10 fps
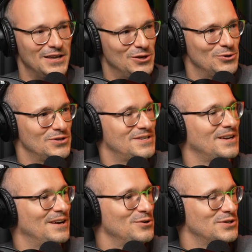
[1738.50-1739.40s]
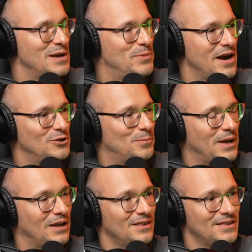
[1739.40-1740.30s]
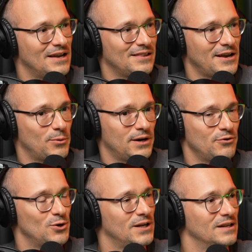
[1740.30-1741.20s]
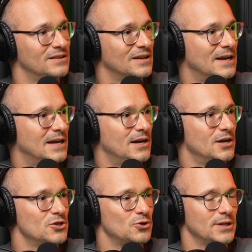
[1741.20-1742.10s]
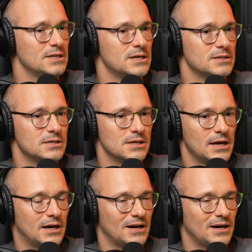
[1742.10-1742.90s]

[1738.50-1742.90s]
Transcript: use uh, use API to ping that like whenever you need it. So in that sense, it's like